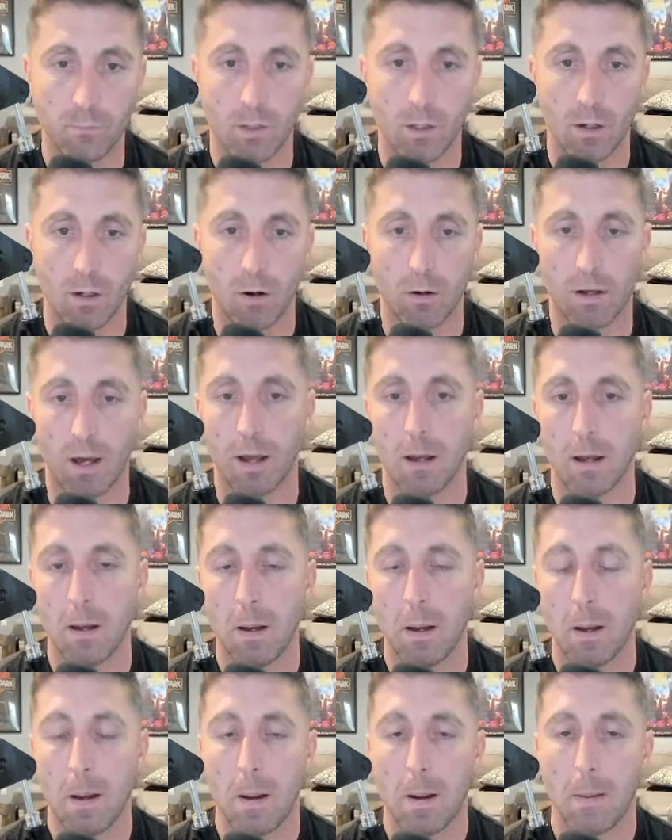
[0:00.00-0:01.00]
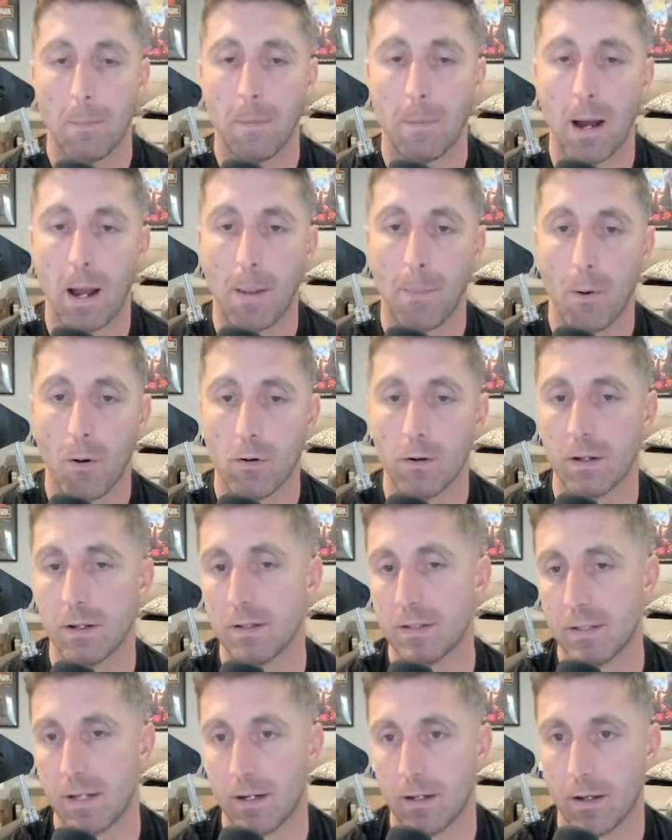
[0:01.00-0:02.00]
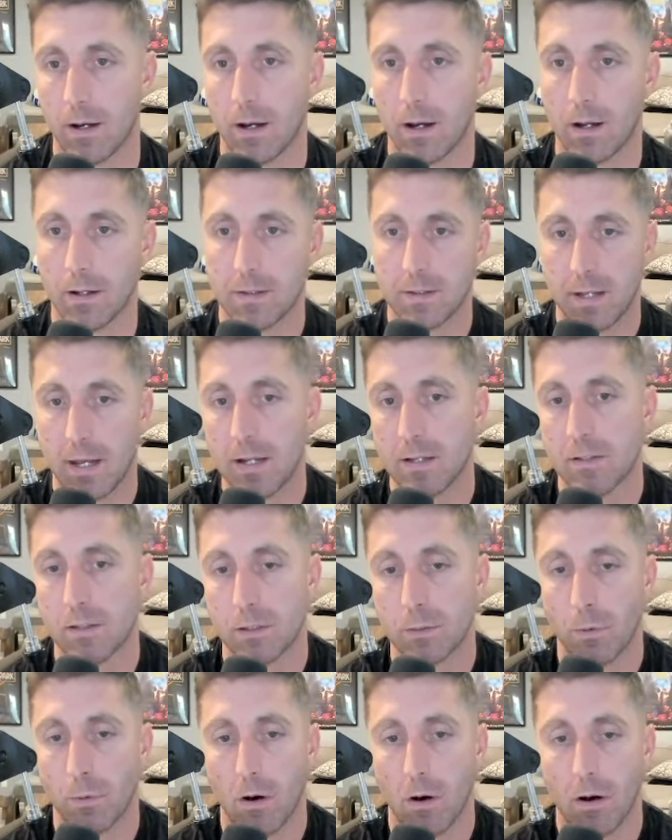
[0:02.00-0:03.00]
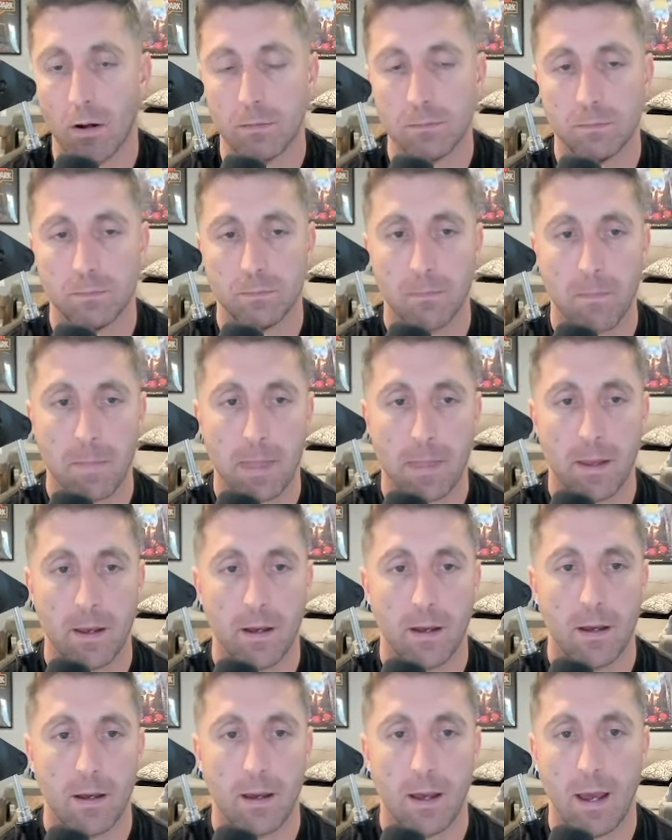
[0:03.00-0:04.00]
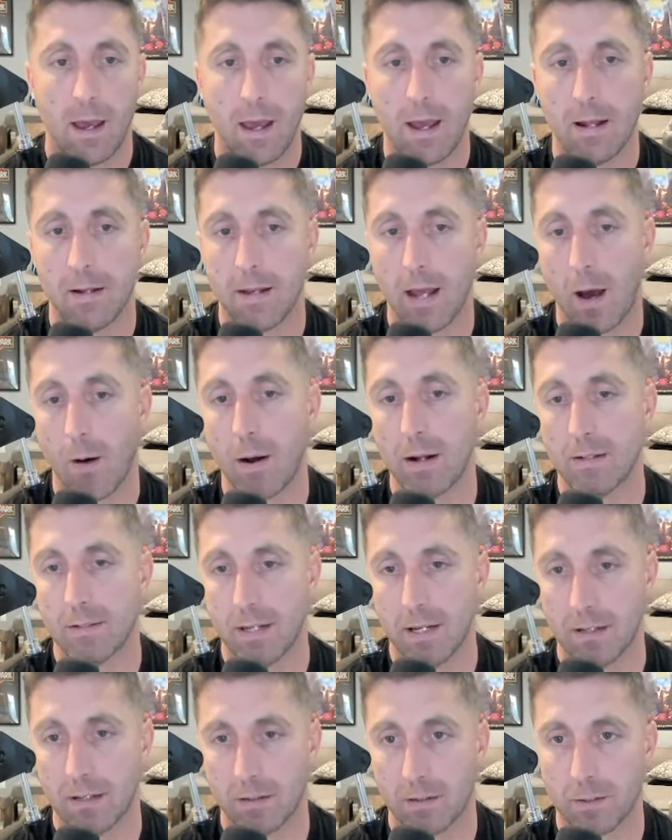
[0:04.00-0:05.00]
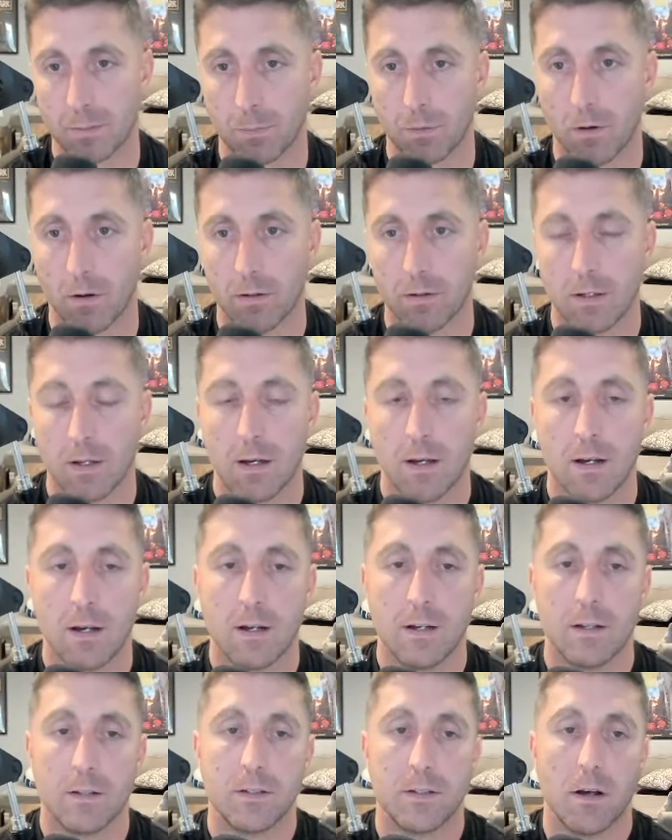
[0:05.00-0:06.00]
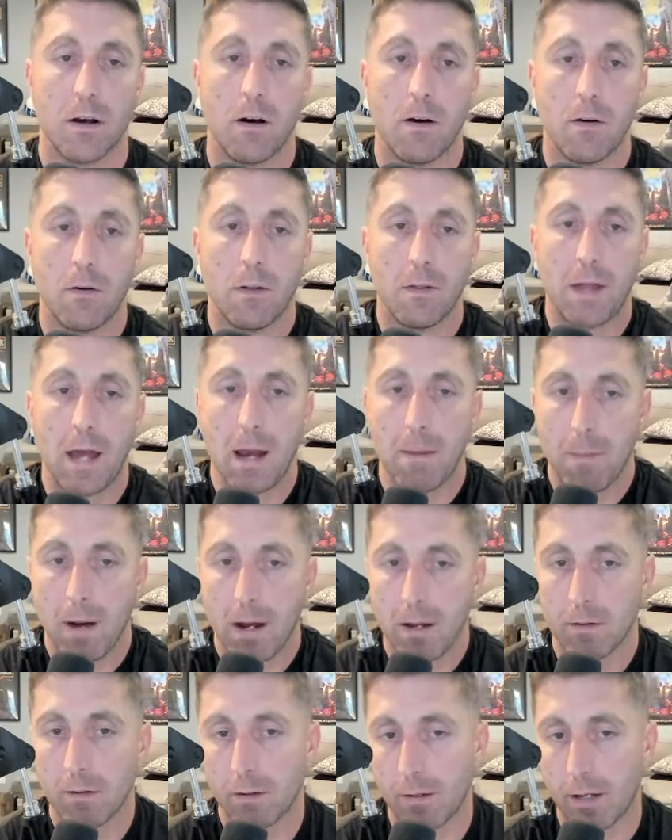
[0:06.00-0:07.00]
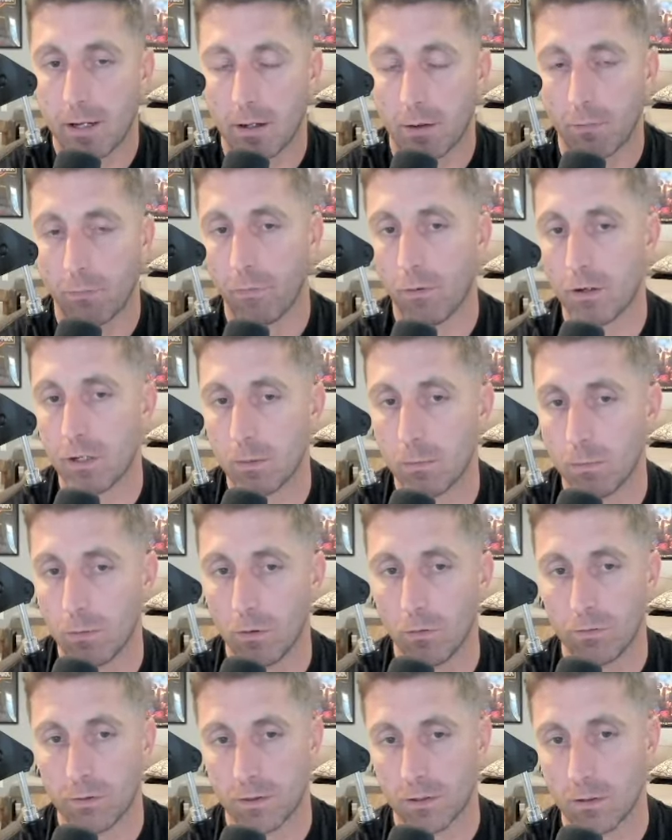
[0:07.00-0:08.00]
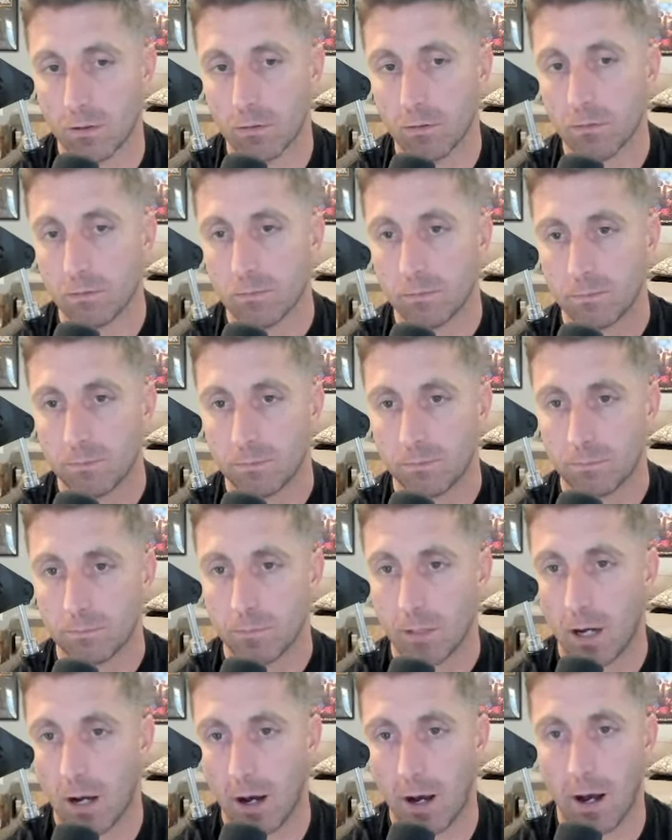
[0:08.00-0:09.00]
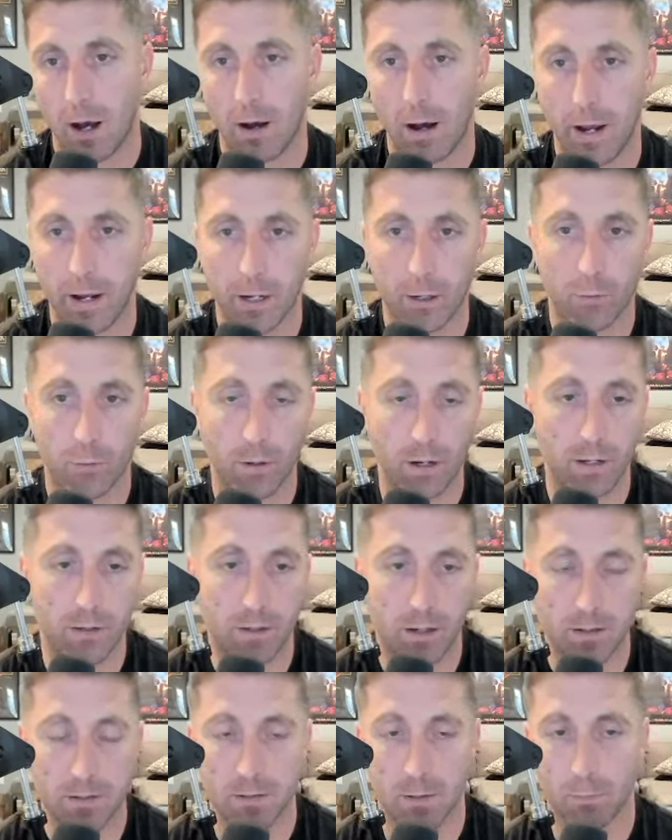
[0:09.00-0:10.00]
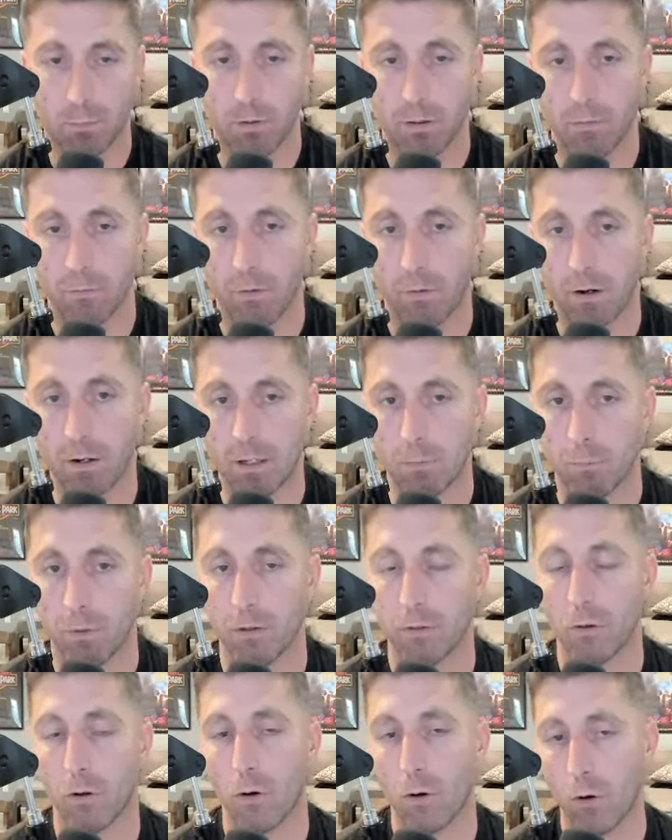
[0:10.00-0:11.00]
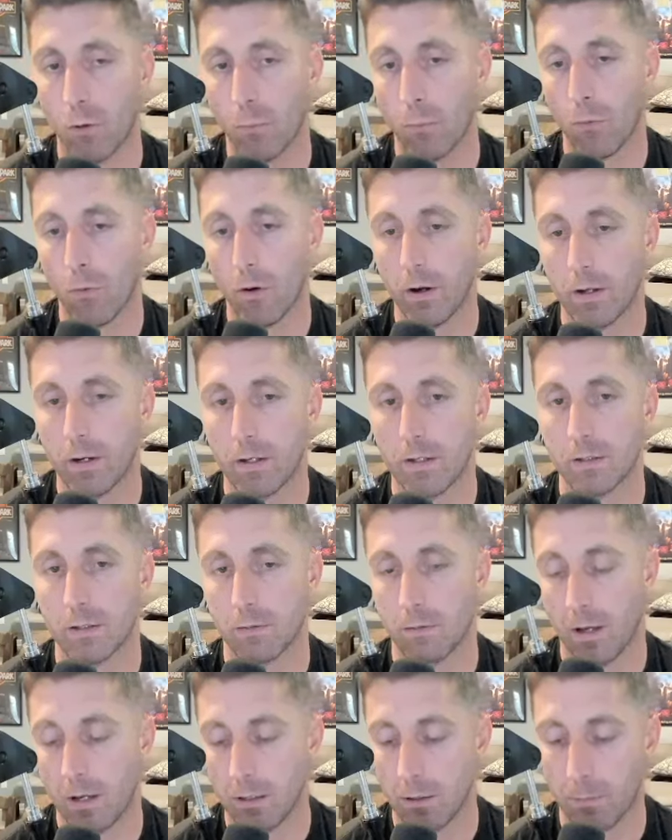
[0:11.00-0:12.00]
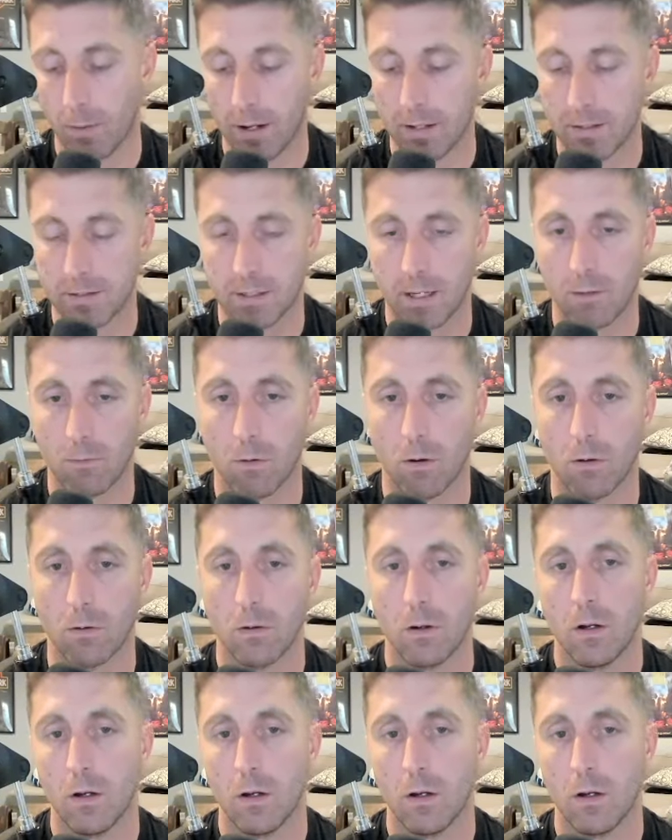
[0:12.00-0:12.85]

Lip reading: Okay, my opponent instead takes this pawn, and now I take this pawn. So that might look like a funny move to you. I agree, it does look pretty funny, but the whole point is, and you might say, well,